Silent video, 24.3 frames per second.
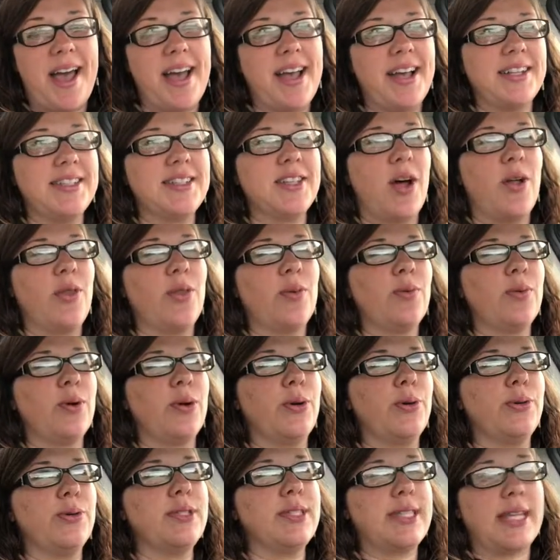eyes on the
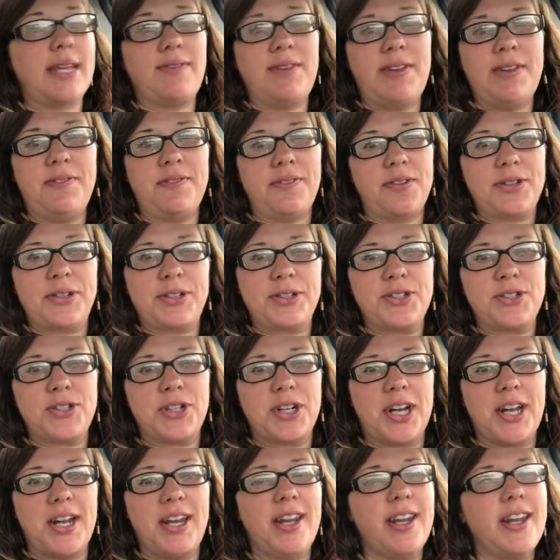road. Safety first,
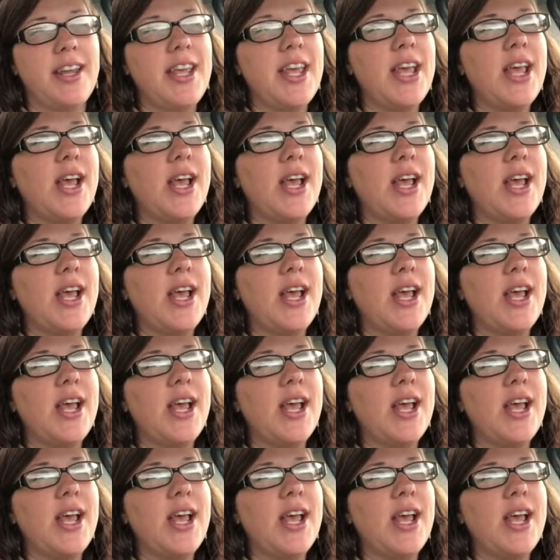right?